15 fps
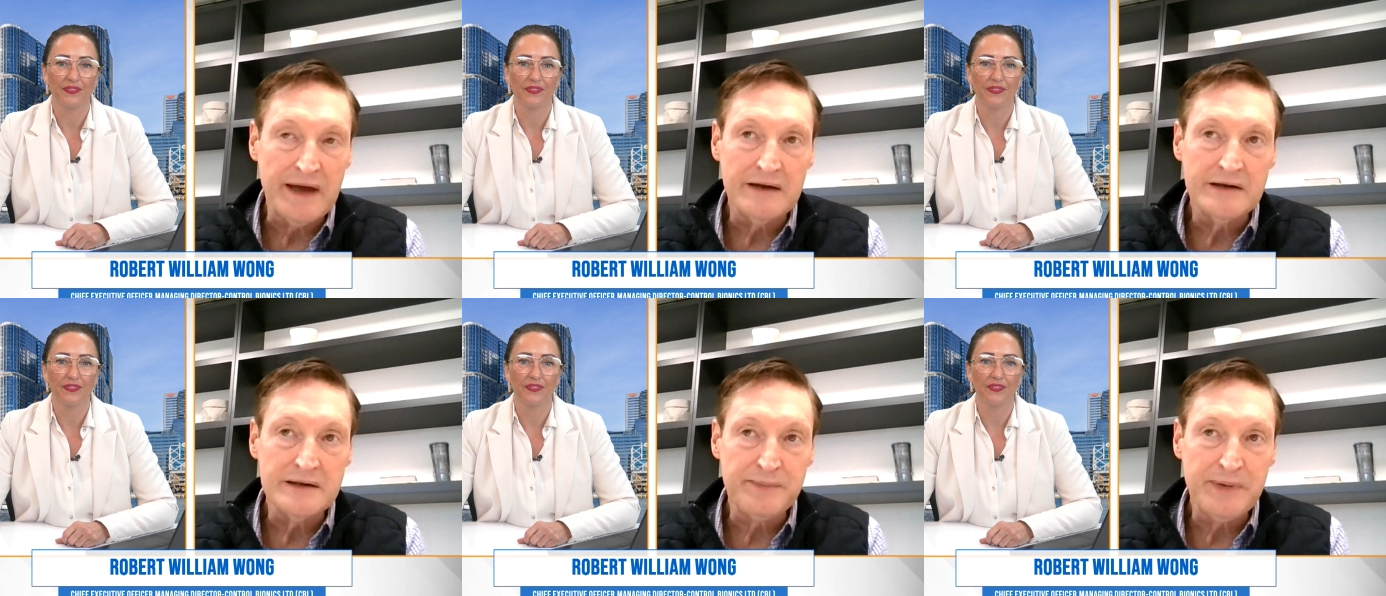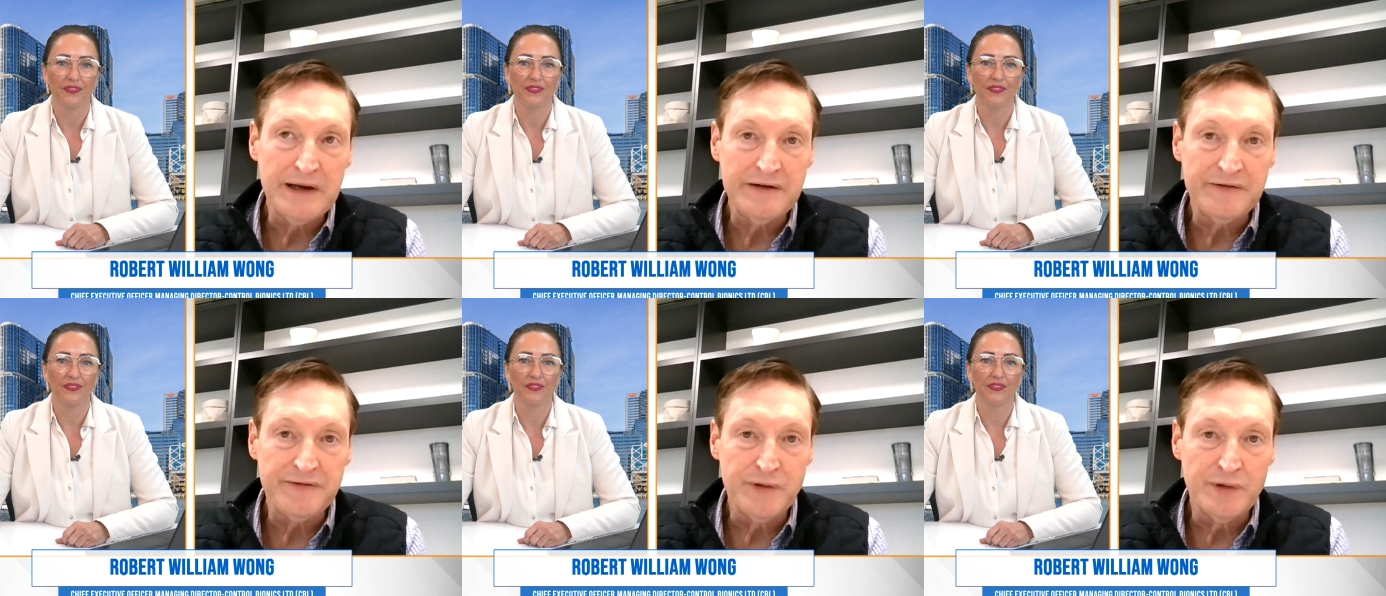Speaker 1: our founder,
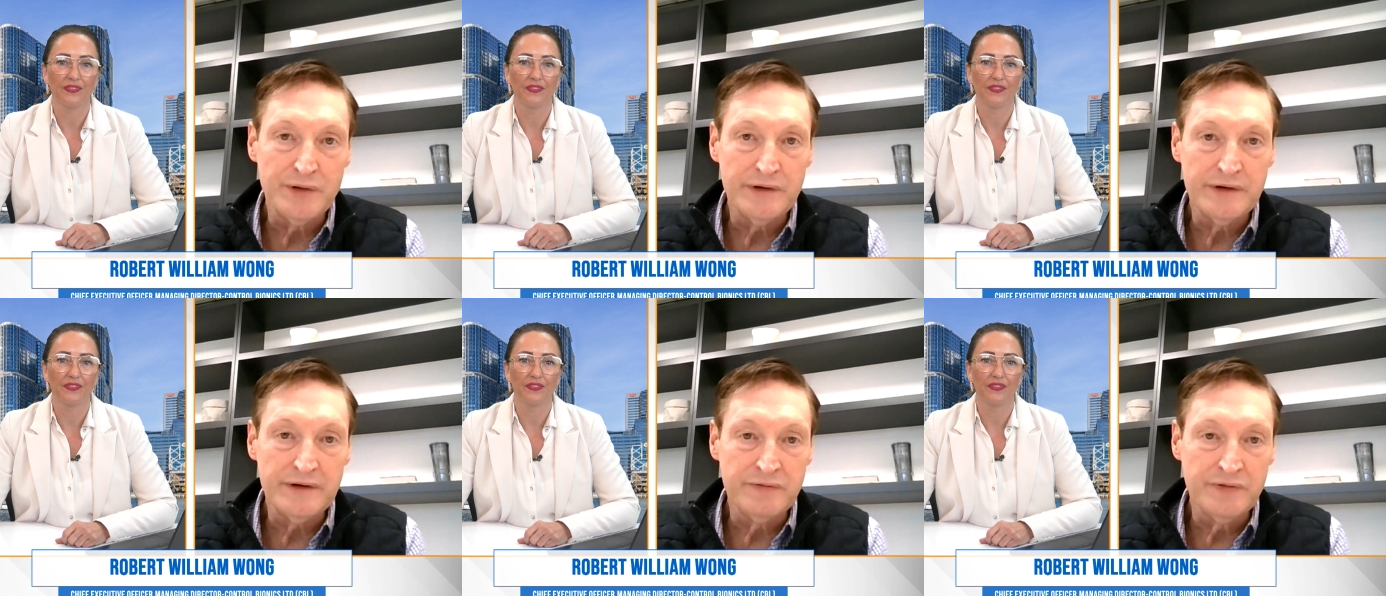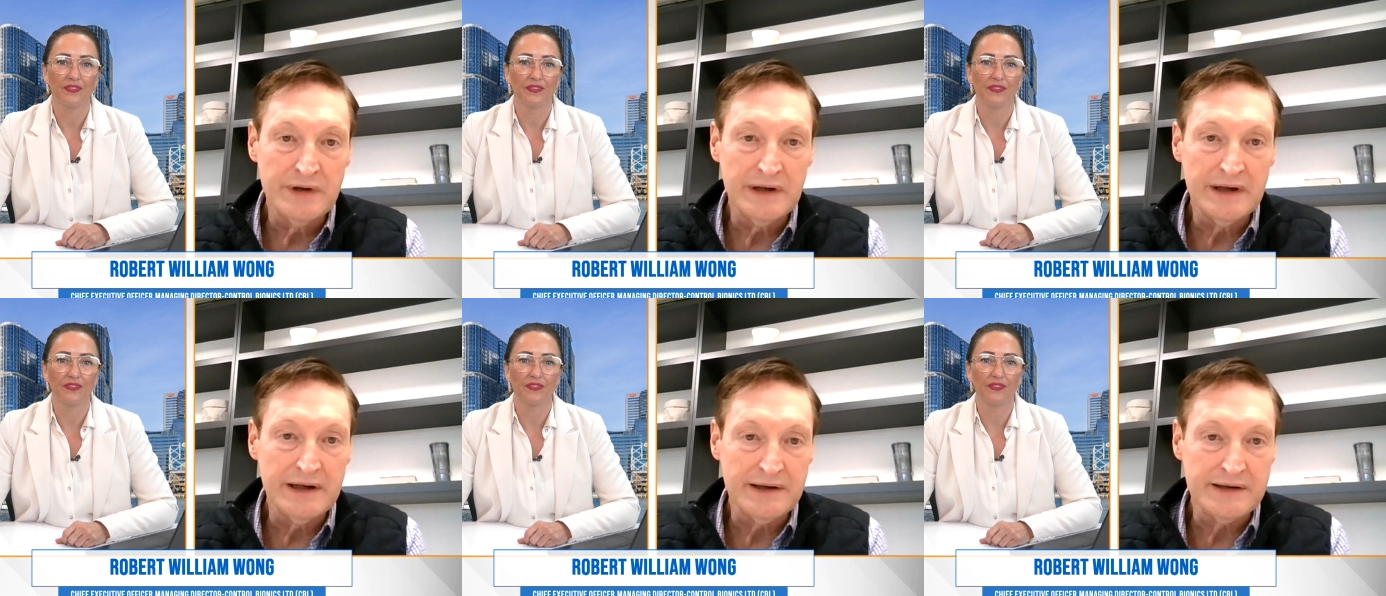Peter Ford,
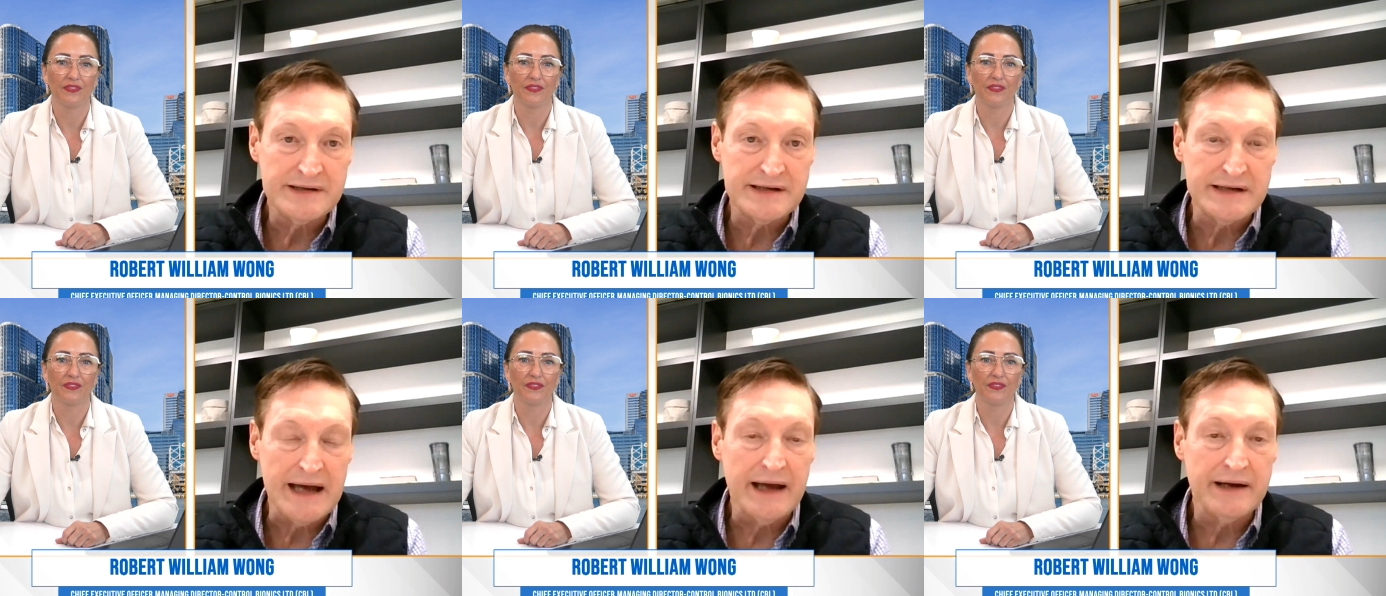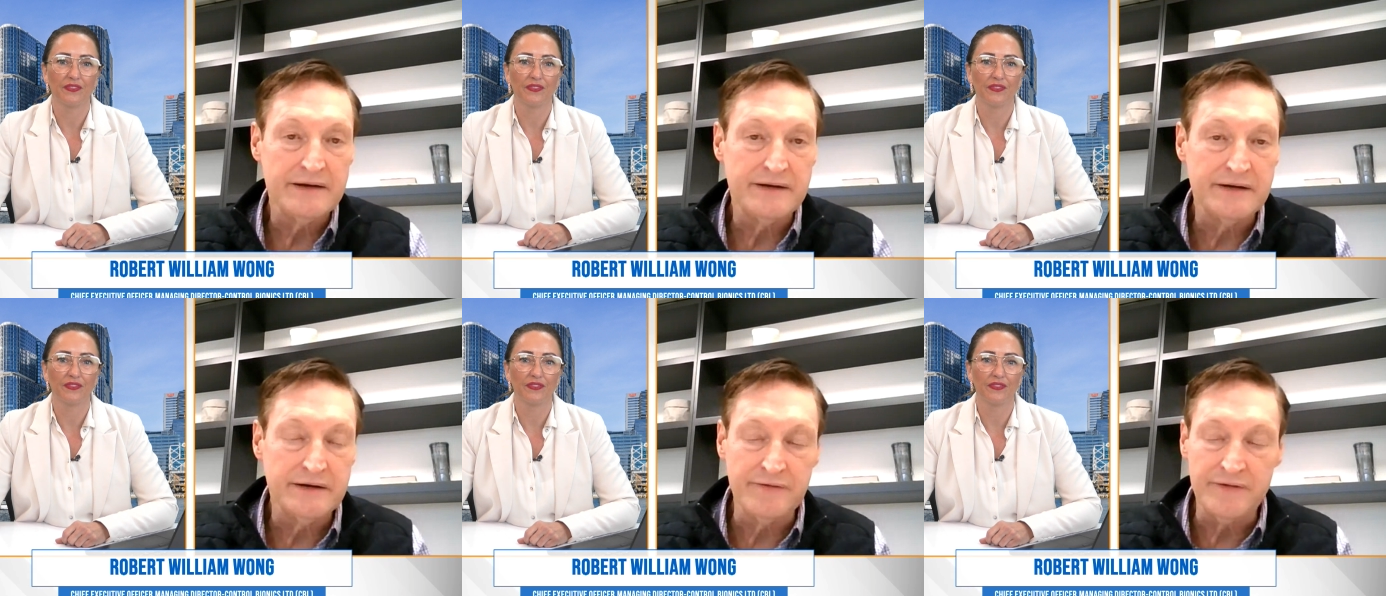really
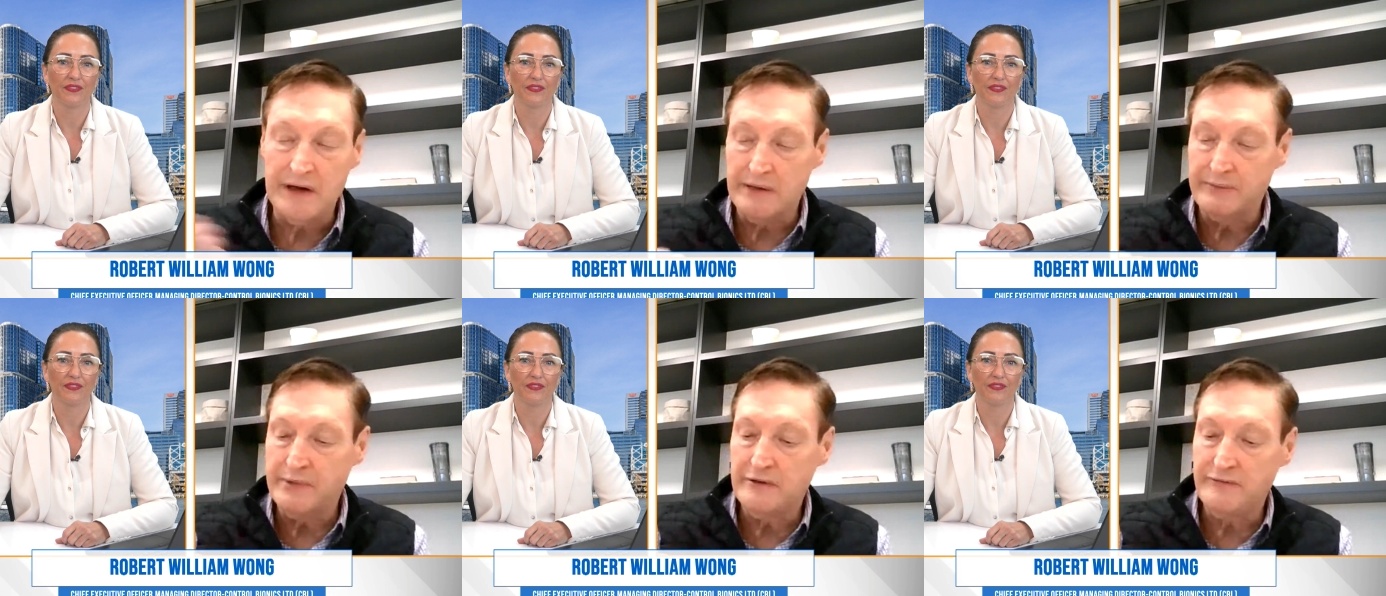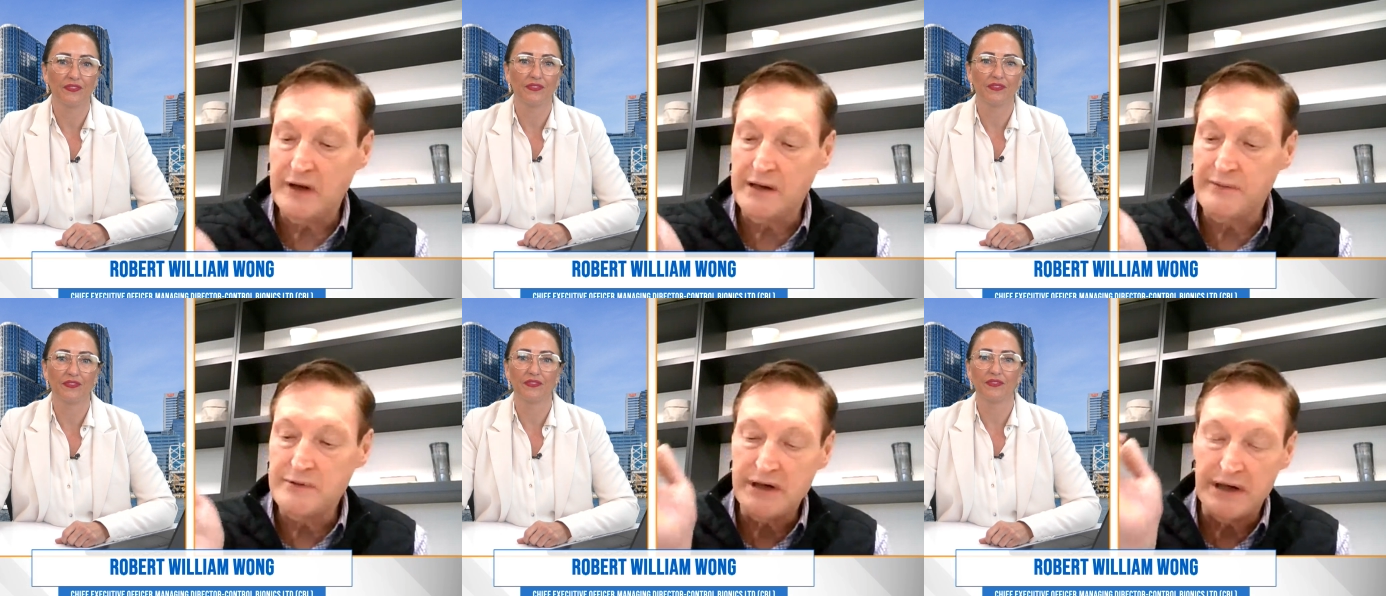started the development
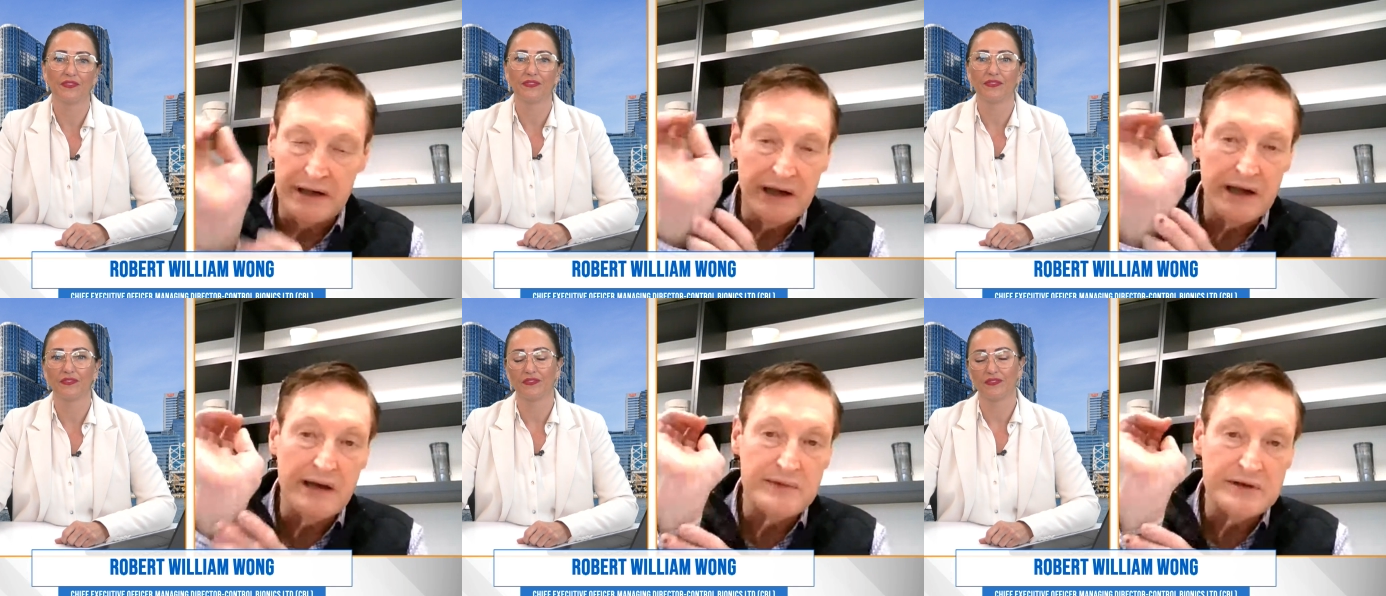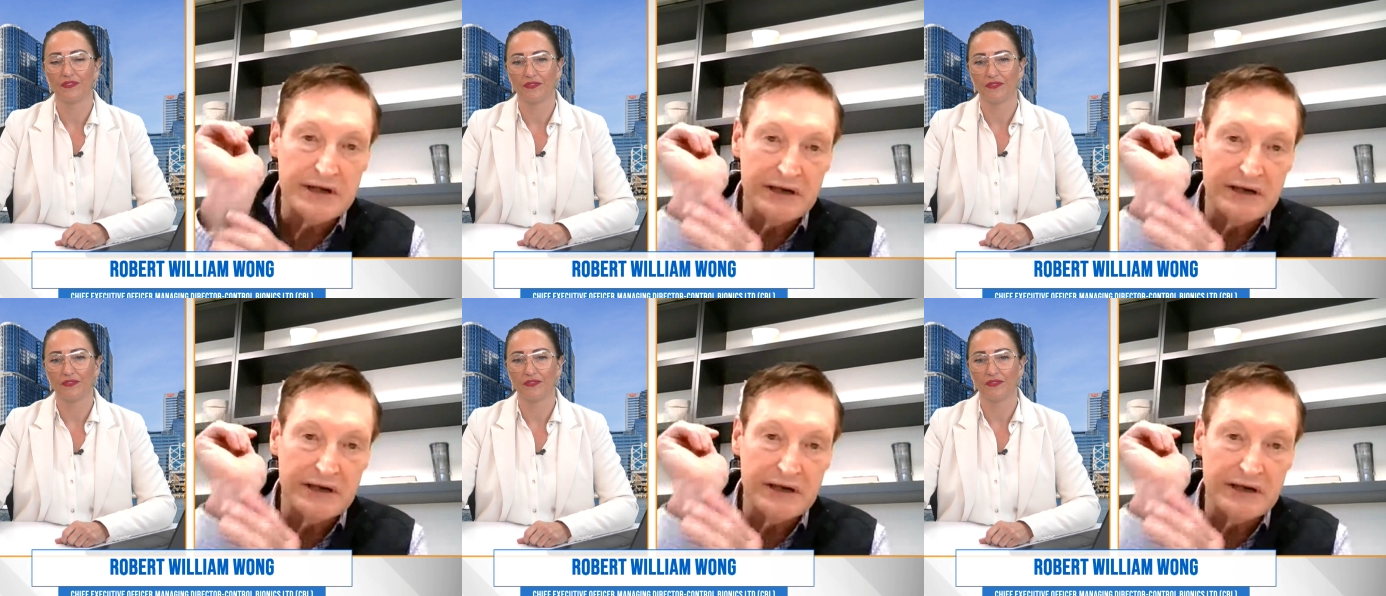of EMG. And